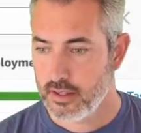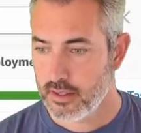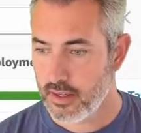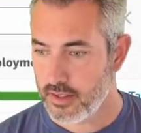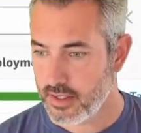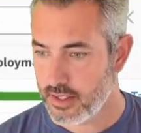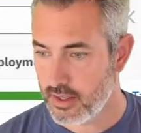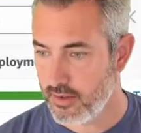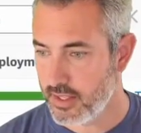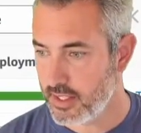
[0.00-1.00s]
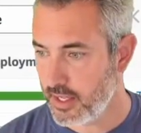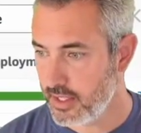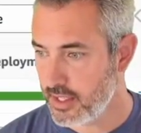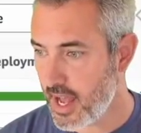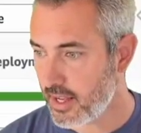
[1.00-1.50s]
So here's the service.
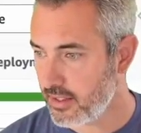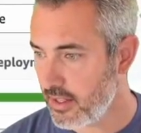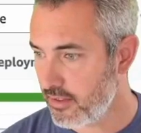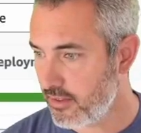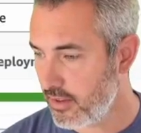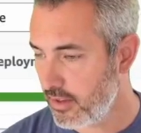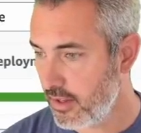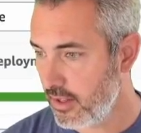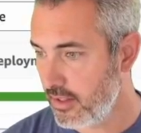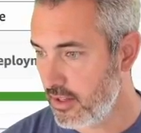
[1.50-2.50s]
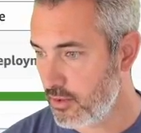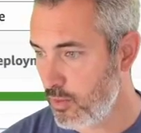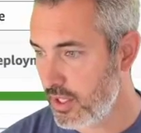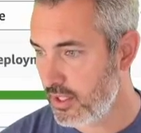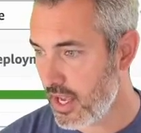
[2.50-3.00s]
It's active, and there's
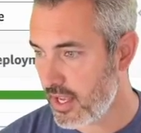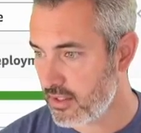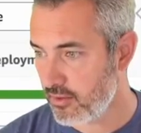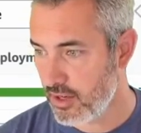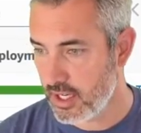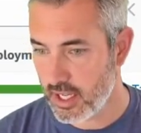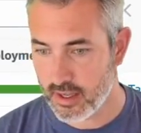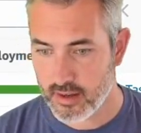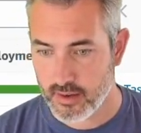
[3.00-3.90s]
one task running.